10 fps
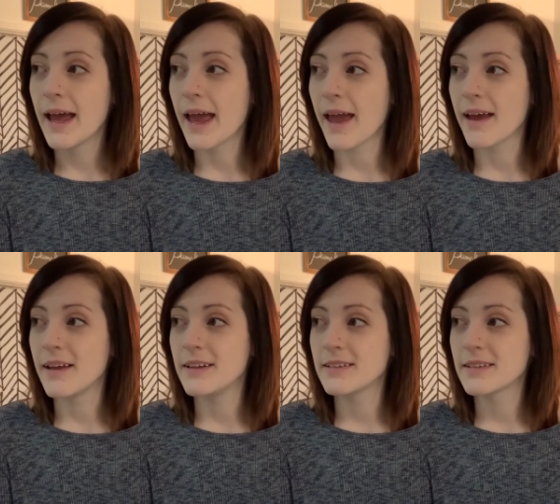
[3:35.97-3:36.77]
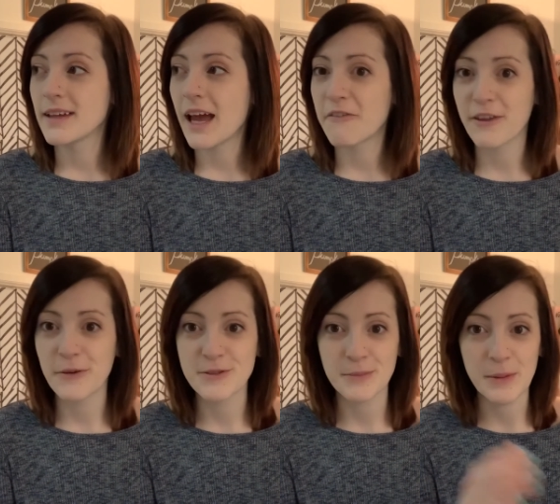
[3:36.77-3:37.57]
and everything
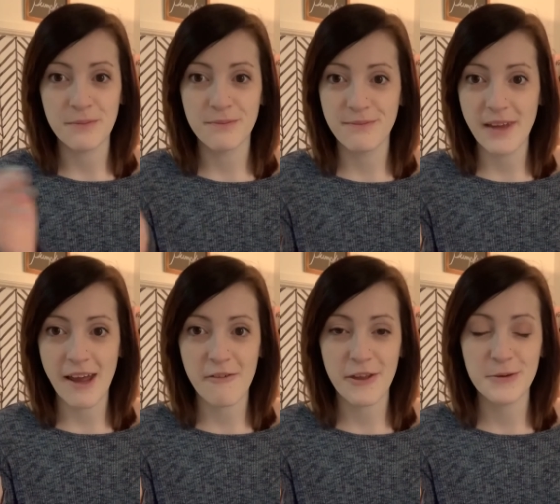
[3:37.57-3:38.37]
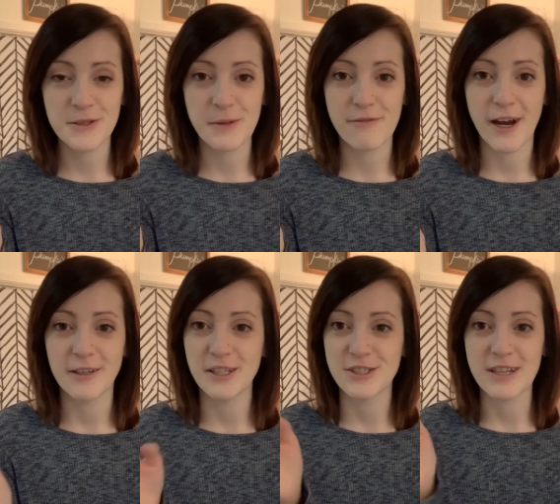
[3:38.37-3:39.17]
was gonna be fine.
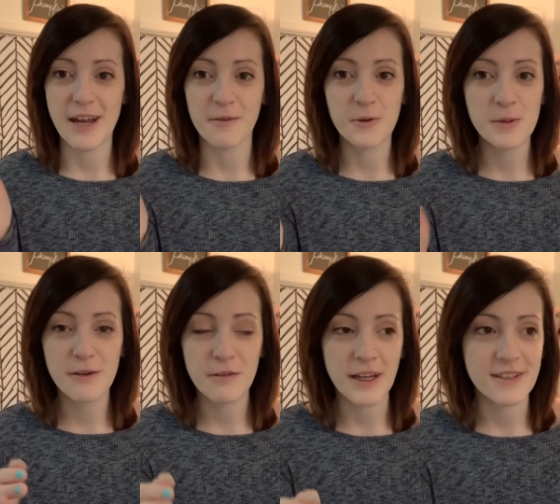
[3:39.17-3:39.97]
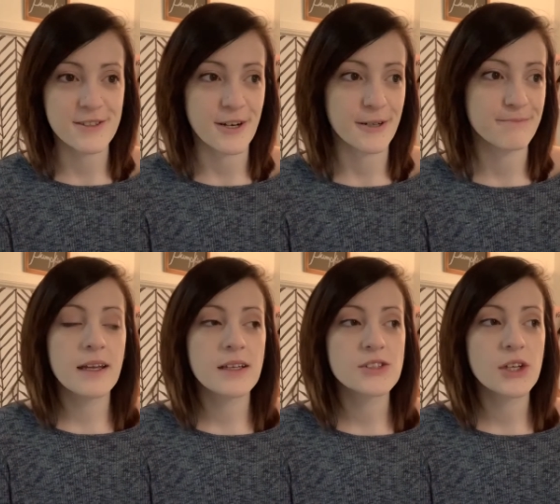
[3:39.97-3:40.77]
It just had a little bit of a late start.
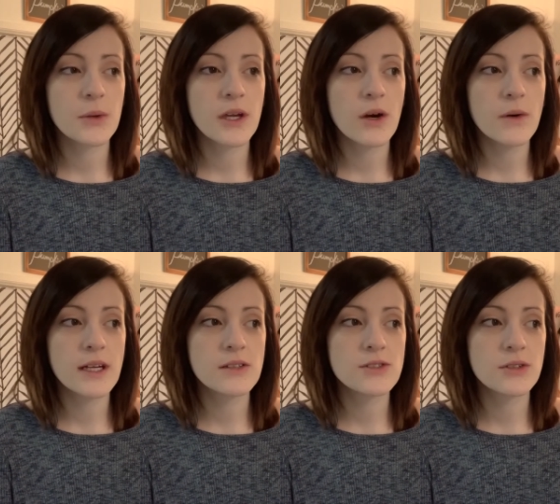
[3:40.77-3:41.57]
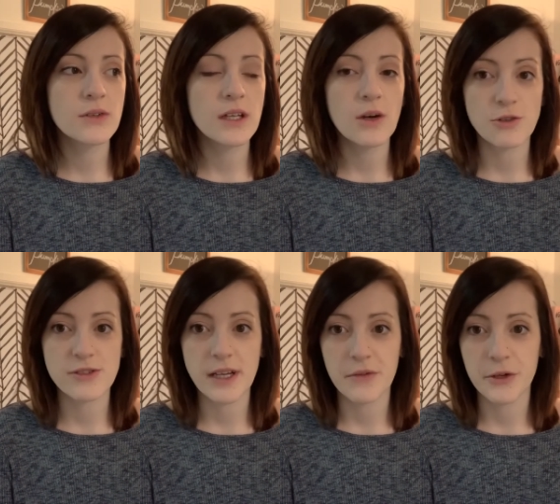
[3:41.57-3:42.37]
So we go into the
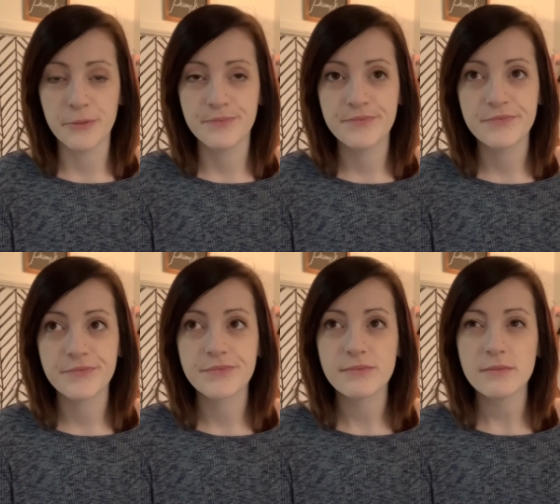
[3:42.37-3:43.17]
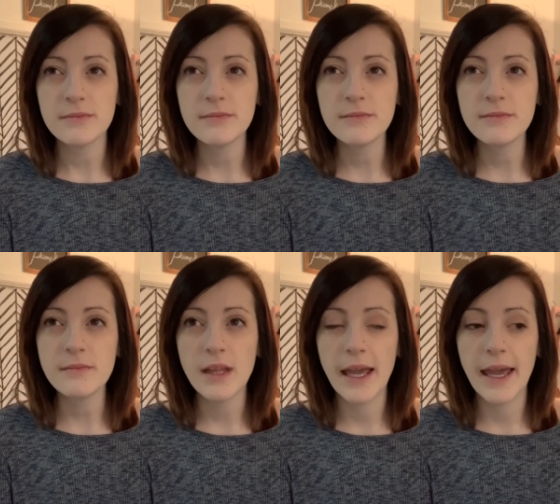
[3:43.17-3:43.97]
ultrasound room
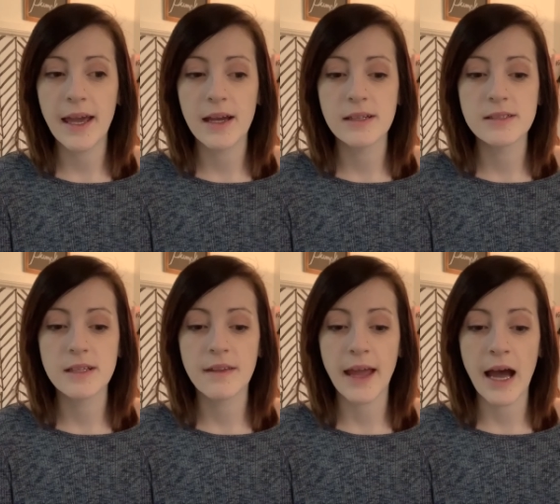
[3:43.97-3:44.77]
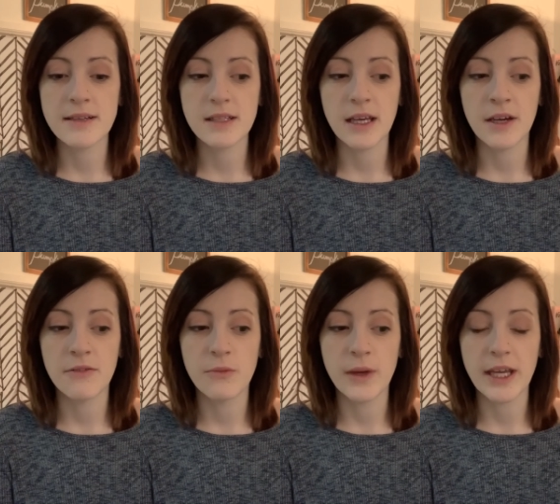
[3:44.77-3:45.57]
and they ask if
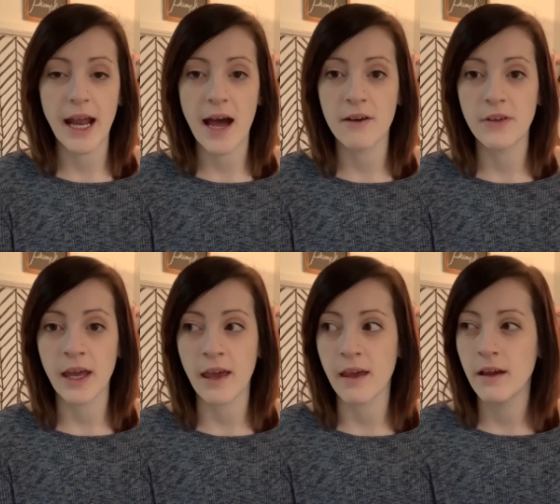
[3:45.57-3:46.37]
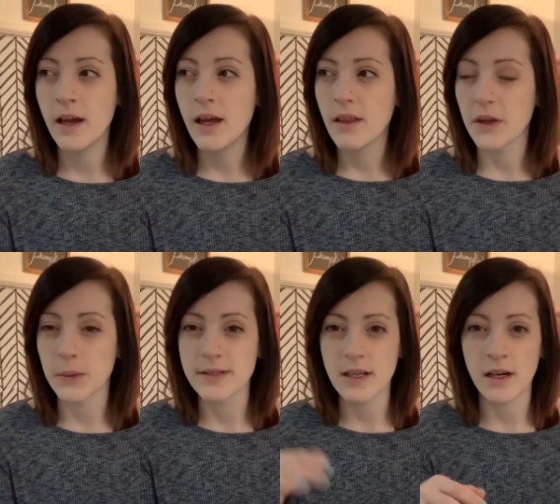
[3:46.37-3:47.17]
we could have there was